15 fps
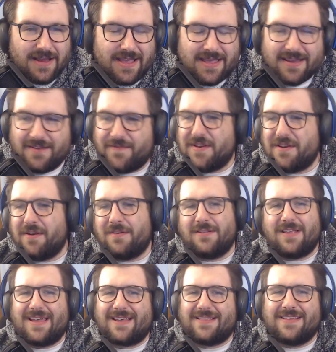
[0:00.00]
and if you don't
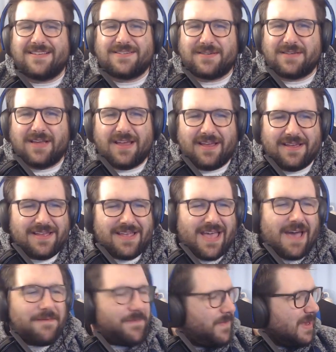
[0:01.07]
like this,
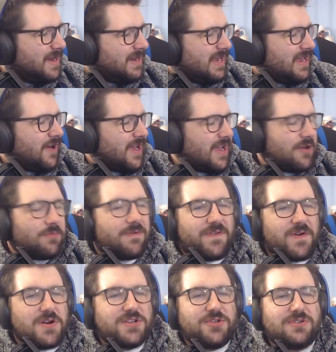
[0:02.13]
I've been hearing it
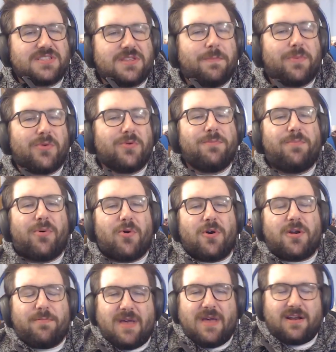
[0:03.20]
referred to as the pulled
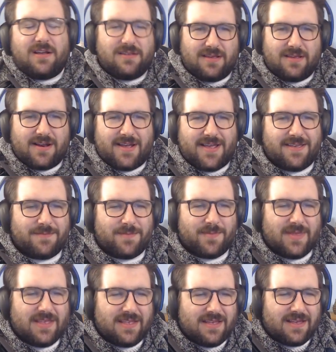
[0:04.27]
pork meta, and I am
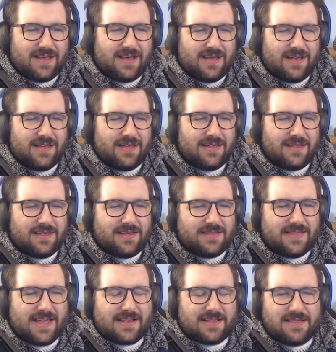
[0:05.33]

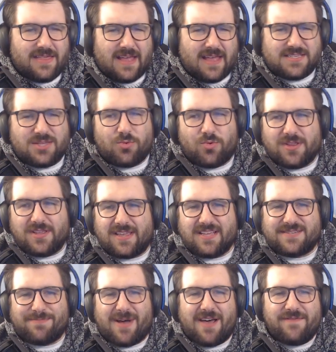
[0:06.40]
that's the one that
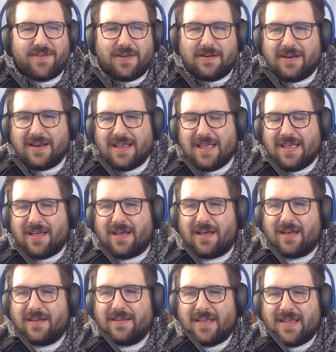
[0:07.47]
my vote.
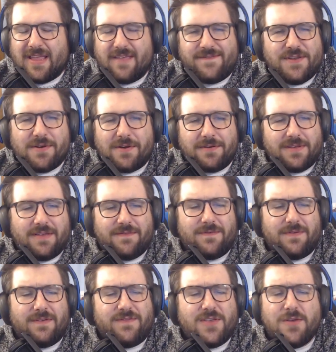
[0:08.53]
If
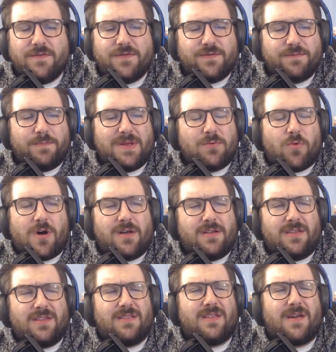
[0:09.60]
you've been
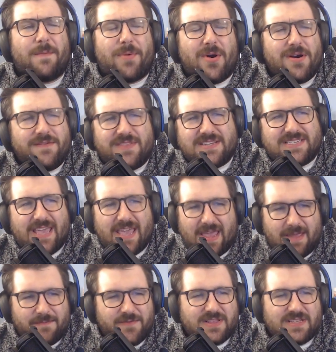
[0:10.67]
a part of this
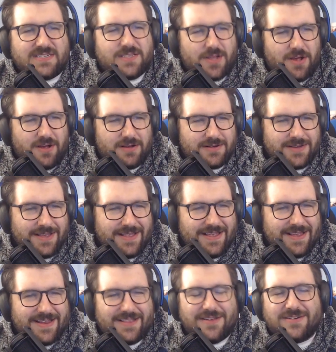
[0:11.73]
game for this long,
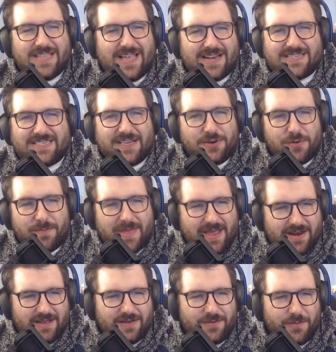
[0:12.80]
and there's not a single
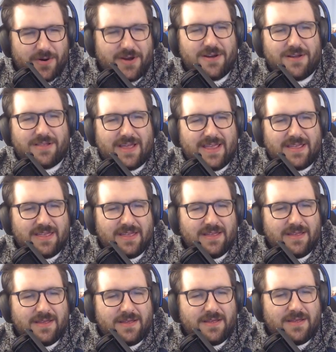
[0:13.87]
meta where you're like,
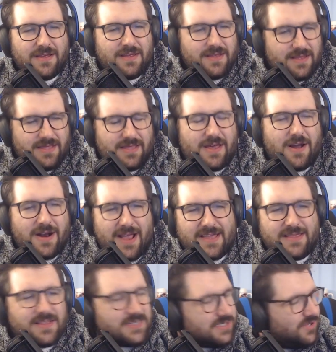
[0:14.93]
all right,
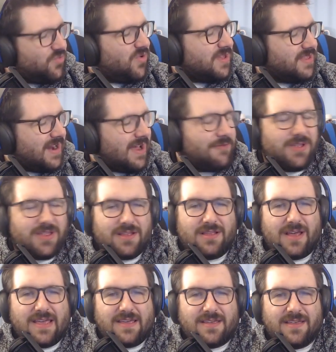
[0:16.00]
this is the one that I really
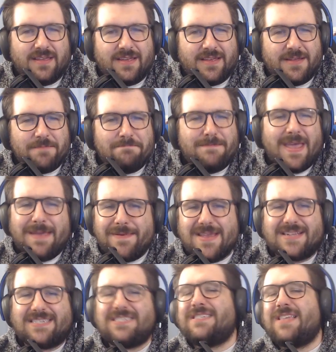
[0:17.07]
like, maybe
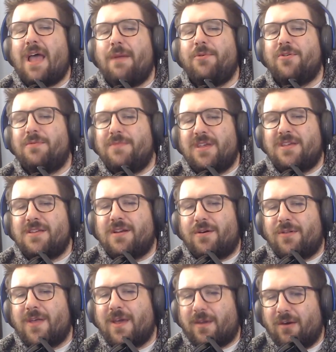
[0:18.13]
it's just time to admit you don't
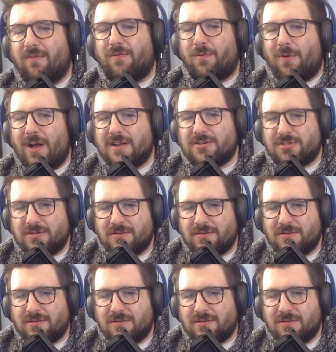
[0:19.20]
like Overwatch.